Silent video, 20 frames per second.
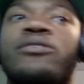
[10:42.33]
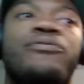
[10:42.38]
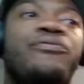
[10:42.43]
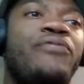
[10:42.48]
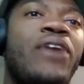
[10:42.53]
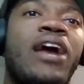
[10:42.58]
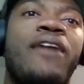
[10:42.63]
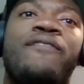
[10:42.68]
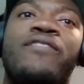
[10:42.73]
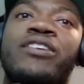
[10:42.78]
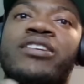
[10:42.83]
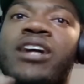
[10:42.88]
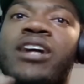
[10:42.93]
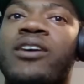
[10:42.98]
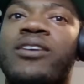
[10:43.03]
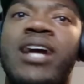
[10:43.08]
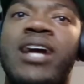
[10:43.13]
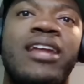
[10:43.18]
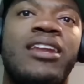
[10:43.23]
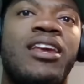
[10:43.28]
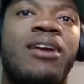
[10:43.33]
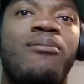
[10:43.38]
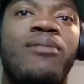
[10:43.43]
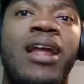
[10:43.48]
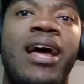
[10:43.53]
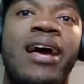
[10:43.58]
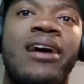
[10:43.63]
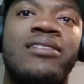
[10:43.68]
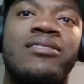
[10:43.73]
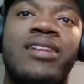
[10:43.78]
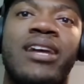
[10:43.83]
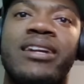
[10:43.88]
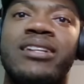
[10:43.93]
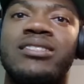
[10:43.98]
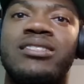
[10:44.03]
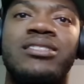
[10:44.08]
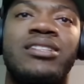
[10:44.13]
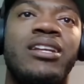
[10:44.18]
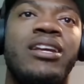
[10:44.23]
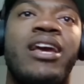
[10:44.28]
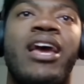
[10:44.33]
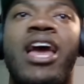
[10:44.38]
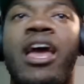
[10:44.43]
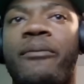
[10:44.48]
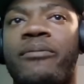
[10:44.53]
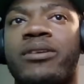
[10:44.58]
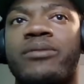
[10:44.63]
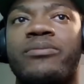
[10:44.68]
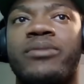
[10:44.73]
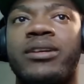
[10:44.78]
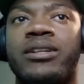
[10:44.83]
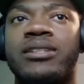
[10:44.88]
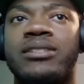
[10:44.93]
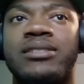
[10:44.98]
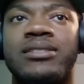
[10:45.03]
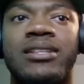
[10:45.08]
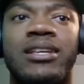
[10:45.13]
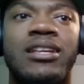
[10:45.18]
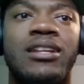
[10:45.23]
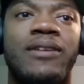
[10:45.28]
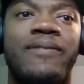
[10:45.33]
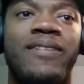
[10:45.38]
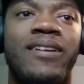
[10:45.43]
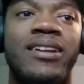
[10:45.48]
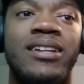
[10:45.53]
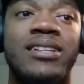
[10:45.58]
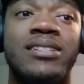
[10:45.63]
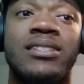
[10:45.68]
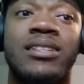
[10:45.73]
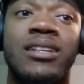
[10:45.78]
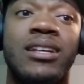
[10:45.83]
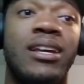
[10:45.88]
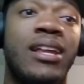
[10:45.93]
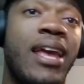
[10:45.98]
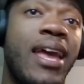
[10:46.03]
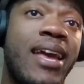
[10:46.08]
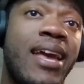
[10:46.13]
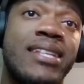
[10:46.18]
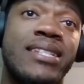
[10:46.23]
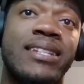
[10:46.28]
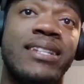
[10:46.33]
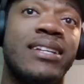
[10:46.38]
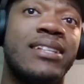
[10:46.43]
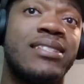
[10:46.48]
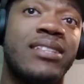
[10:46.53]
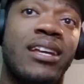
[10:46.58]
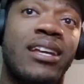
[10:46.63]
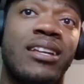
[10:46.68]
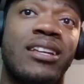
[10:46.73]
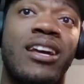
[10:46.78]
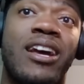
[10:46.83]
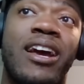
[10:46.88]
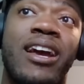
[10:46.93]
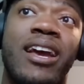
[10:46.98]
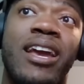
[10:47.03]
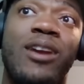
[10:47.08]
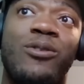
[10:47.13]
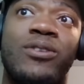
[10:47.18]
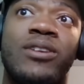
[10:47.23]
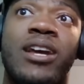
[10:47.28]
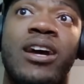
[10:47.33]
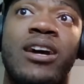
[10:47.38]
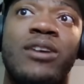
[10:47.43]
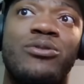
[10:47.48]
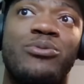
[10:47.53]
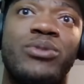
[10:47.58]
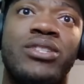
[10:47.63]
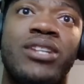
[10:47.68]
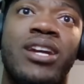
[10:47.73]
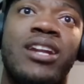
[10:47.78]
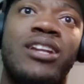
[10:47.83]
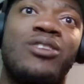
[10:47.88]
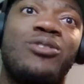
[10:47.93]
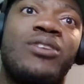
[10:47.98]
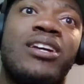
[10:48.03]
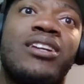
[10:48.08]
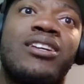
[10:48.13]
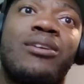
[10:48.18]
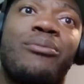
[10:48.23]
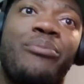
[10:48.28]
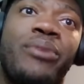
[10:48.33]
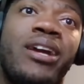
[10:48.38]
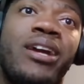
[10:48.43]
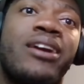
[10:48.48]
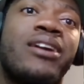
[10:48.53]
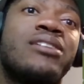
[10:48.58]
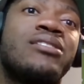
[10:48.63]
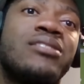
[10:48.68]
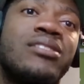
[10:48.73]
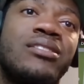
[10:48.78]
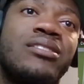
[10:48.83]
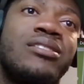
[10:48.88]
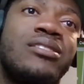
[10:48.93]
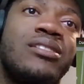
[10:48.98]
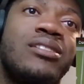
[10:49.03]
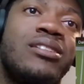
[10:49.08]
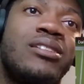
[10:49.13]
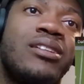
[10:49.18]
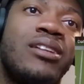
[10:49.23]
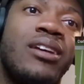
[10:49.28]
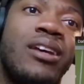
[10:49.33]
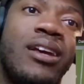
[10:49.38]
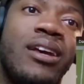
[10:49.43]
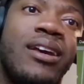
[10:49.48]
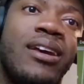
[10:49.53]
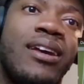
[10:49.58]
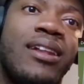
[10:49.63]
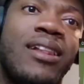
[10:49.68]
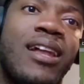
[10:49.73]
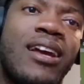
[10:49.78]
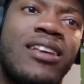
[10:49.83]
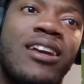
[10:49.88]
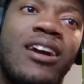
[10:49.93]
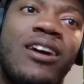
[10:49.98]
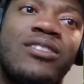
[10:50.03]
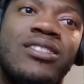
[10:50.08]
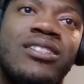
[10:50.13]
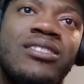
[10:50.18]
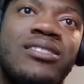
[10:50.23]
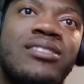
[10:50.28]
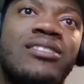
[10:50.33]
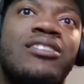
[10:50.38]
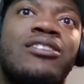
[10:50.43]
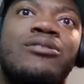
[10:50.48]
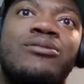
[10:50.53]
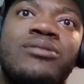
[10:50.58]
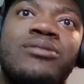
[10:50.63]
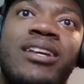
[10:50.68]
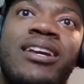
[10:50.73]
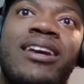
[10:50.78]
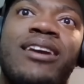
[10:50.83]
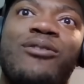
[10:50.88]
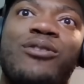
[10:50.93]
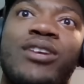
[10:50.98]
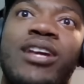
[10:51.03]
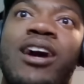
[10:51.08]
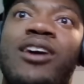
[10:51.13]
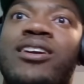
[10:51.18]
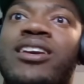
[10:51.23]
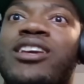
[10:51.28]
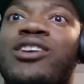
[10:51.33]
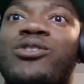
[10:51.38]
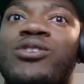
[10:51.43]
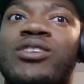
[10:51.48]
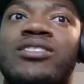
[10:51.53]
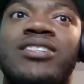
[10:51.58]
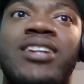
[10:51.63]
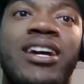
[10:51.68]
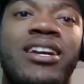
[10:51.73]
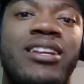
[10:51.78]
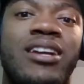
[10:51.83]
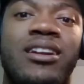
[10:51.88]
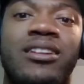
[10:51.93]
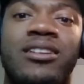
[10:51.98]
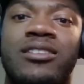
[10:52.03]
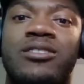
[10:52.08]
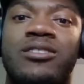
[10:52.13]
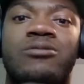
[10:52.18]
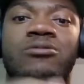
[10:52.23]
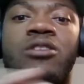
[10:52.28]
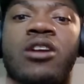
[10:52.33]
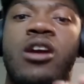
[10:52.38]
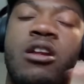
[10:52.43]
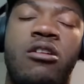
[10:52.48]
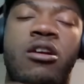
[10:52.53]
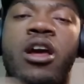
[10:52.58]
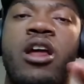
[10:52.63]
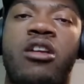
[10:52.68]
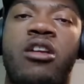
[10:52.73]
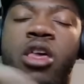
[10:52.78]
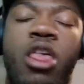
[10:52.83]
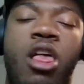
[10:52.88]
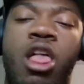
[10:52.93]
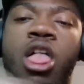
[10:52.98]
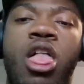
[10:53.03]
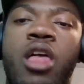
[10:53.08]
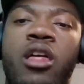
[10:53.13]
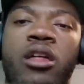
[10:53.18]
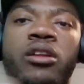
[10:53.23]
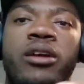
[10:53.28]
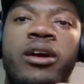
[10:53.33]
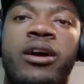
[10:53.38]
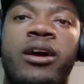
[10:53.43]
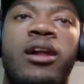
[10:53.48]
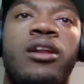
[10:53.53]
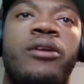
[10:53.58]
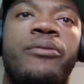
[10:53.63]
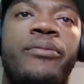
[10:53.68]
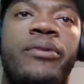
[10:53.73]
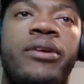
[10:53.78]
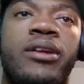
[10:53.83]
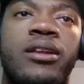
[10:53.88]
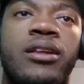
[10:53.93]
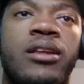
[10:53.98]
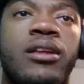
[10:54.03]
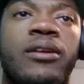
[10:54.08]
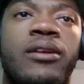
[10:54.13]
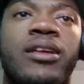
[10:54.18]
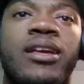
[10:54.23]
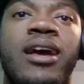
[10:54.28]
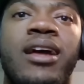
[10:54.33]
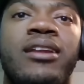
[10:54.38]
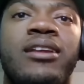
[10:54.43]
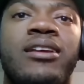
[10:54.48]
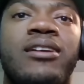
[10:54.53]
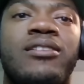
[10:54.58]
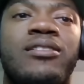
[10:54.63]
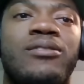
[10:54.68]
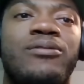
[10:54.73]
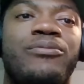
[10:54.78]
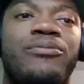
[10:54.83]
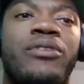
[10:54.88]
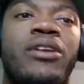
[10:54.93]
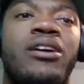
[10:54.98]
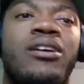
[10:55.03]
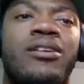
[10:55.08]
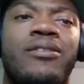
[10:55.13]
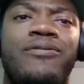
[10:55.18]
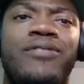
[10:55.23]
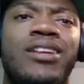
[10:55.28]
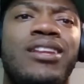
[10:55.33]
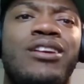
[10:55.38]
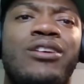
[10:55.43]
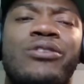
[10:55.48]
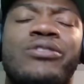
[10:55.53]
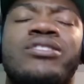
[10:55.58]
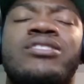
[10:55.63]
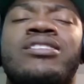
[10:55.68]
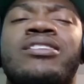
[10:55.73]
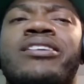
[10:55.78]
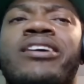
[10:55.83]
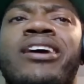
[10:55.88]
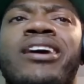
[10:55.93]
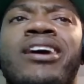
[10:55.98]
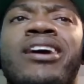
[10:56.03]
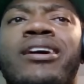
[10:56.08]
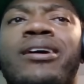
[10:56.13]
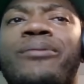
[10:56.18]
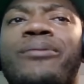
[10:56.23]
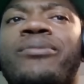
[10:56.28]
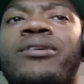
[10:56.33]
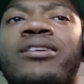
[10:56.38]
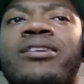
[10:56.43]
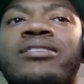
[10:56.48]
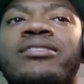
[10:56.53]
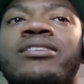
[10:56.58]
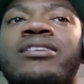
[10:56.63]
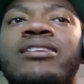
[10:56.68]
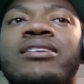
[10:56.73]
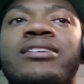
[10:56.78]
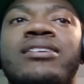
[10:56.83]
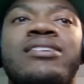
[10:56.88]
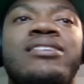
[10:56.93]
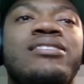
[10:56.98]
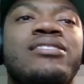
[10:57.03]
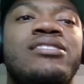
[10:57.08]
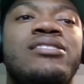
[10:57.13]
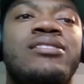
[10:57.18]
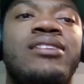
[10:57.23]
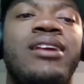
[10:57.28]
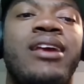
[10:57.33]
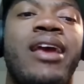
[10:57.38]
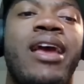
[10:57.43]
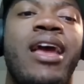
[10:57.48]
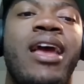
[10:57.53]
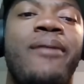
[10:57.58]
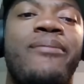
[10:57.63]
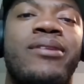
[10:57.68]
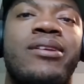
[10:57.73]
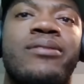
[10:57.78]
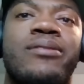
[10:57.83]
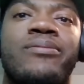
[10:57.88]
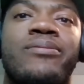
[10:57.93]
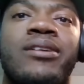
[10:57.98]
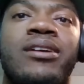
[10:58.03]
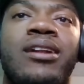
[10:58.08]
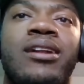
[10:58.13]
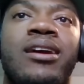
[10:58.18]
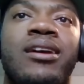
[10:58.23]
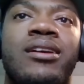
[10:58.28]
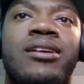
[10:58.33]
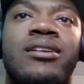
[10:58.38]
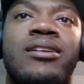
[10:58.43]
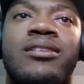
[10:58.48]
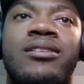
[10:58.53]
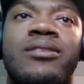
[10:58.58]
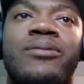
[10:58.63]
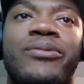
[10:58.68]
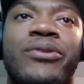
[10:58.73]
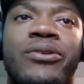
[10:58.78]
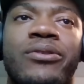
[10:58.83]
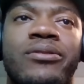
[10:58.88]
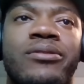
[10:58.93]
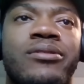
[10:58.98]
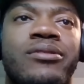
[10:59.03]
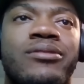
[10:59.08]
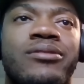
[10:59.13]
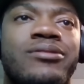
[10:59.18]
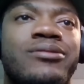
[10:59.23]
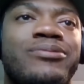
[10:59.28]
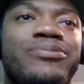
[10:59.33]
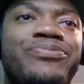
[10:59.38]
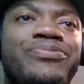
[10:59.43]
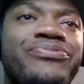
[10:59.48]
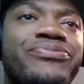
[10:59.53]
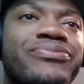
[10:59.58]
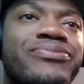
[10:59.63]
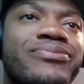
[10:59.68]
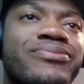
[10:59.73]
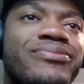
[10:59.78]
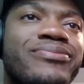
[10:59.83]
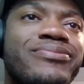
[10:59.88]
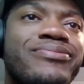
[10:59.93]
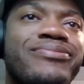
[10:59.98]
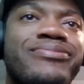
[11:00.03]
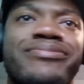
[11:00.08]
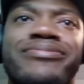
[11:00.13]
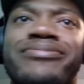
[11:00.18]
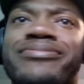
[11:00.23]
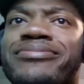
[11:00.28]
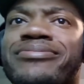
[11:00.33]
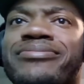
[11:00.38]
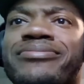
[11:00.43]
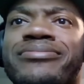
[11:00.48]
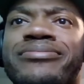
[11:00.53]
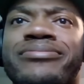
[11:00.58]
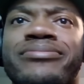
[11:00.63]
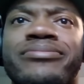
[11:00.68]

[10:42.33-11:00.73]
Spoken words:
fighting for y'all goddamn lives. Like, shit happened, bro. This is the NFL. These are good-ass niggas out here. I hate when y'all be trying to do that comparison and shit. Like, y'all just, you know what I'm saying? When y'all killed the Giants, y'all niggas, all on my goddamn video and shit. Bro, this shit happened, bro. Like, come on. Prescott gets away.